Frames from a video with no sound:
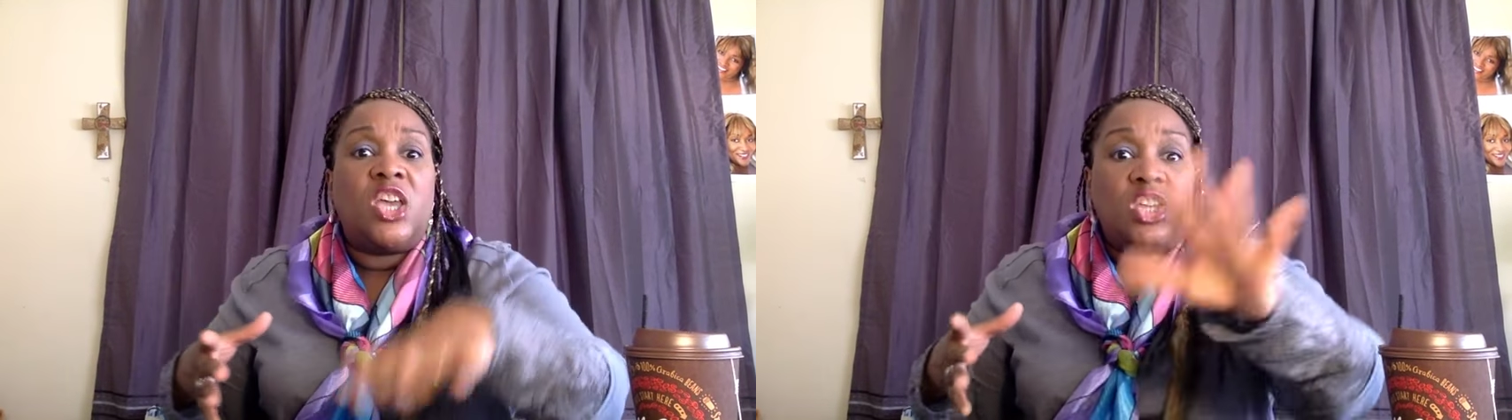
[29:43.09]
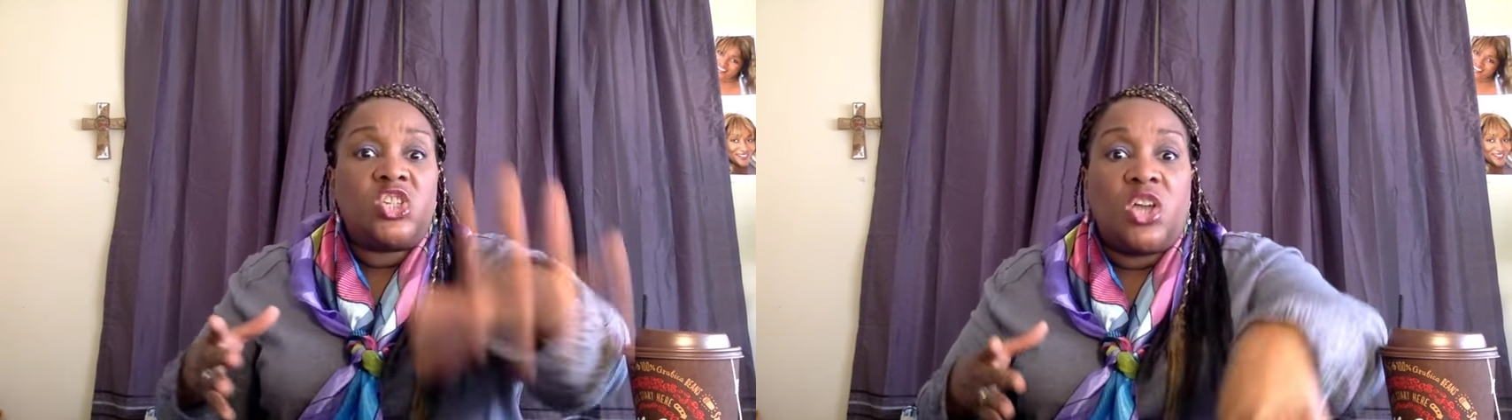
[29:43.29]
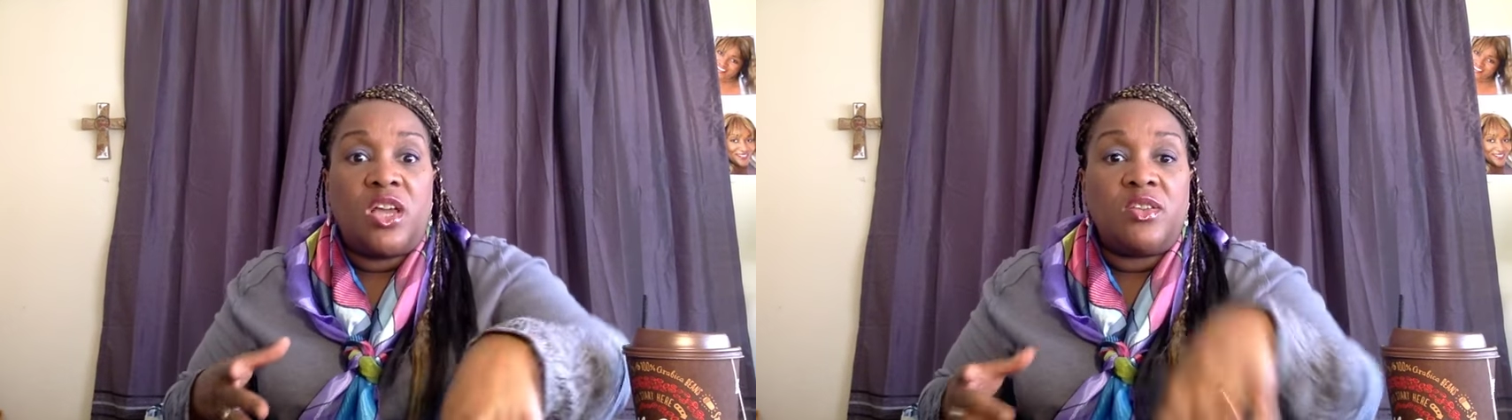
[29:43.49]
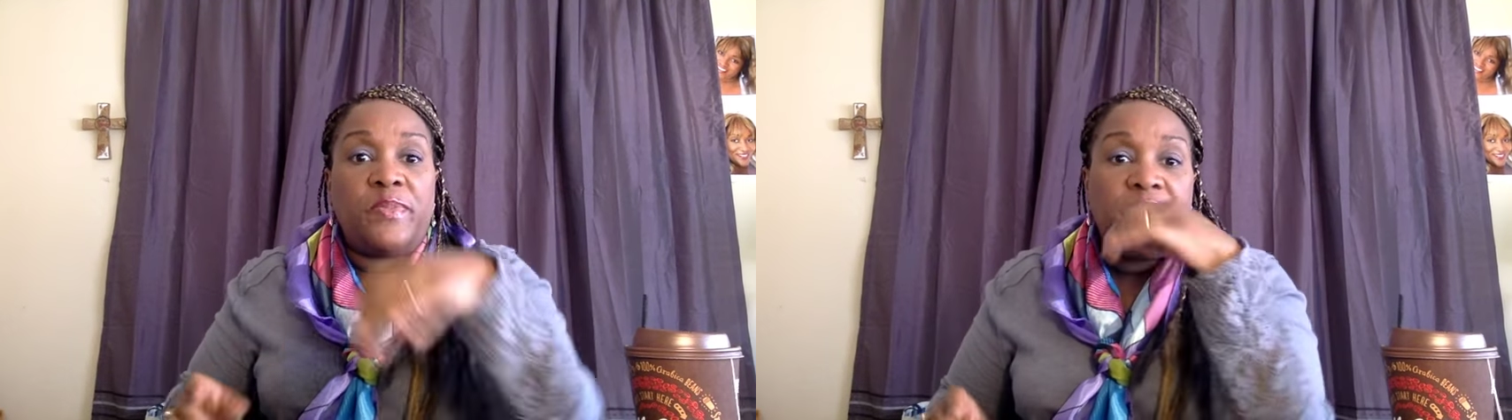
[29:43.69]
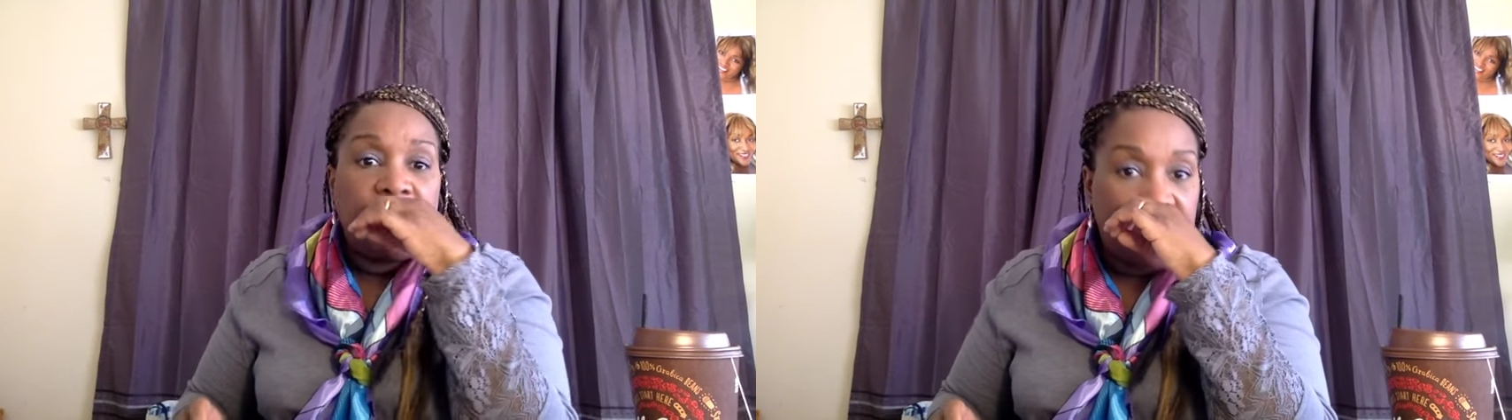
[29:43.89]
Sean will
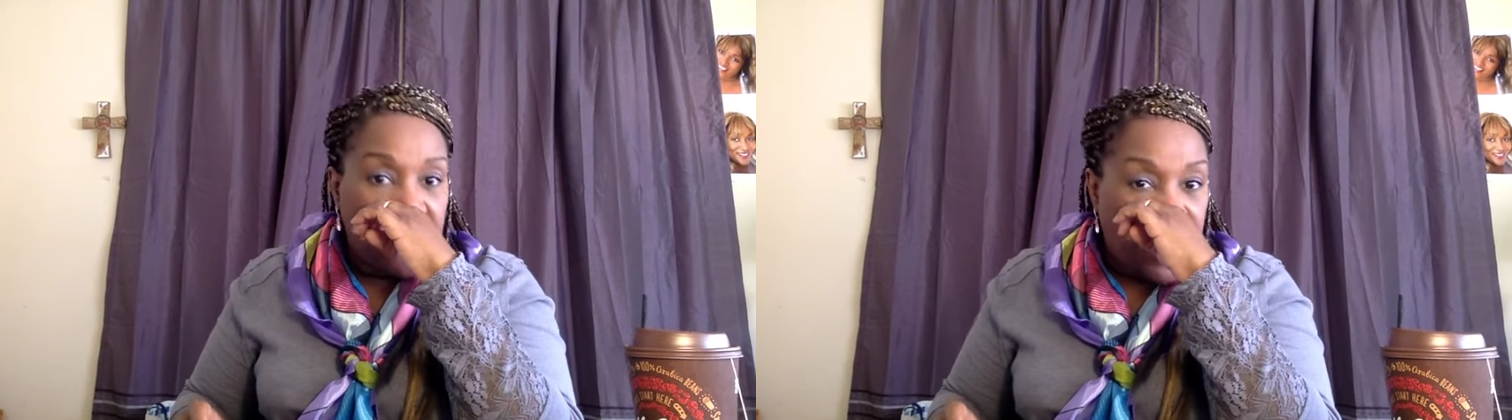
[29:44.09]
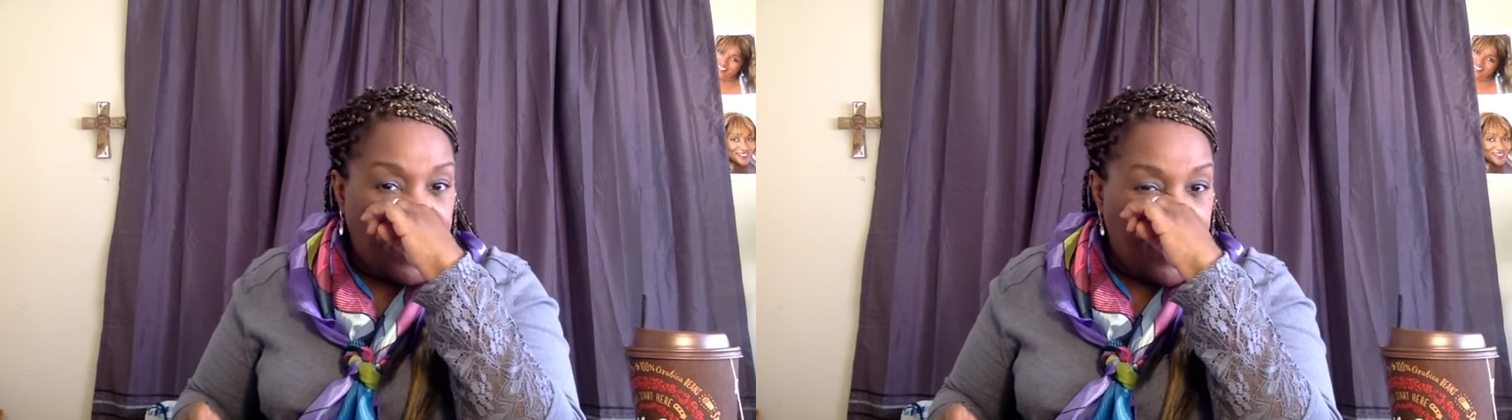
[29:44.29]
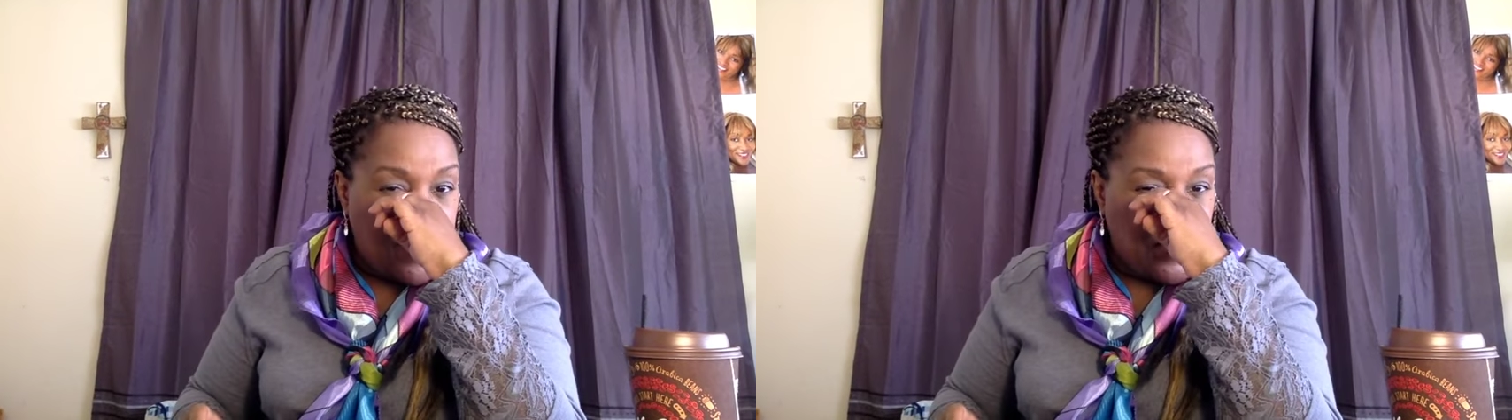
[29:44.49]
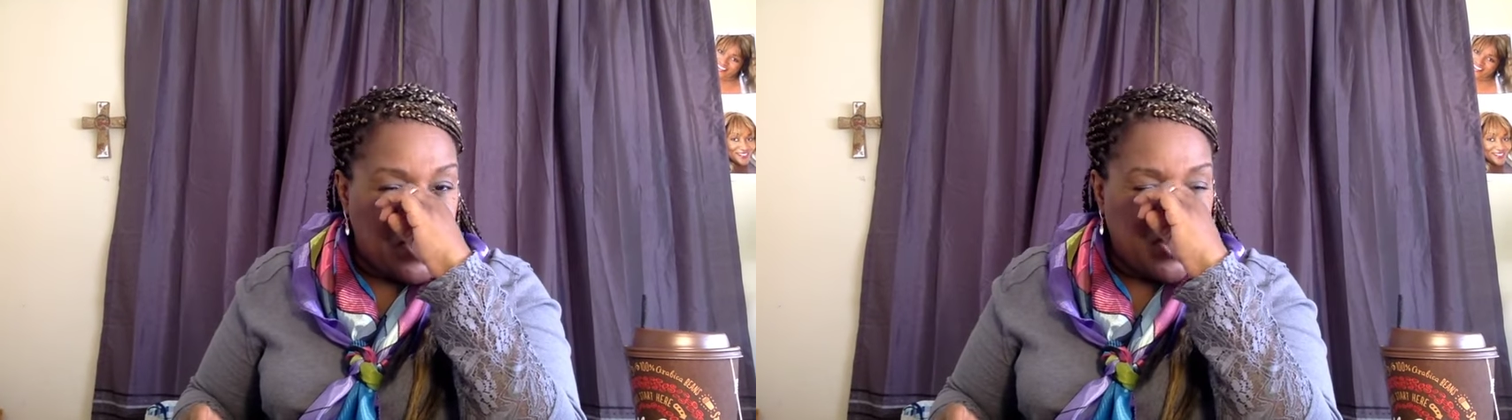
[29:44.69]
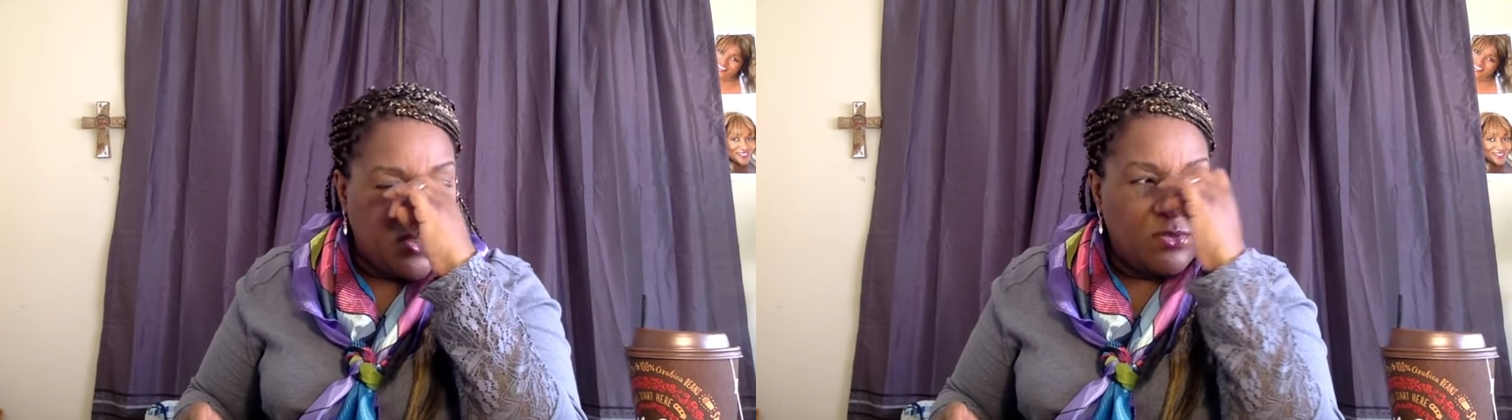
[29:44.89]
be here tonight, and we're
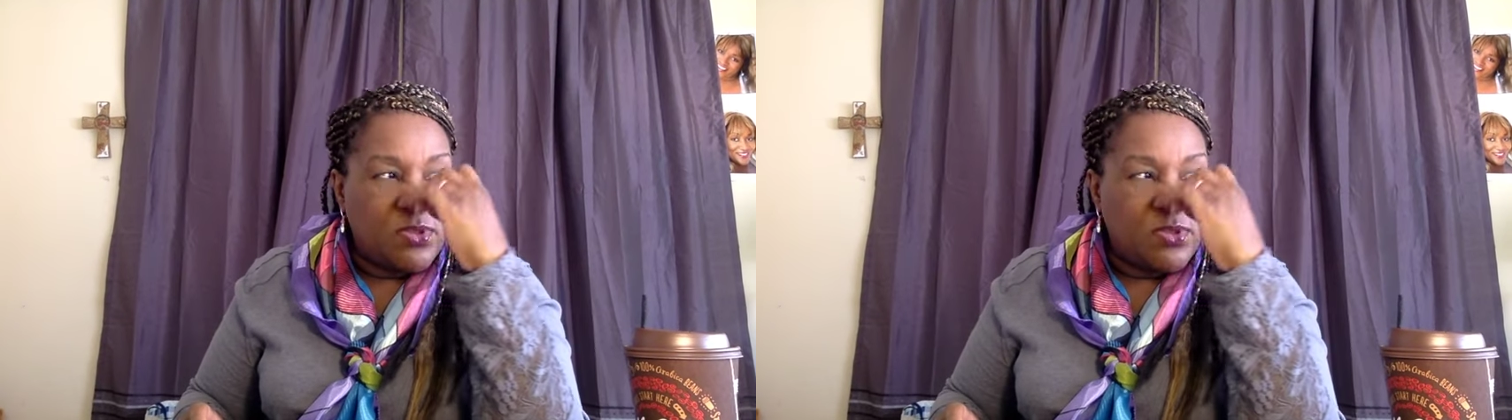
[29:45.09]
going to do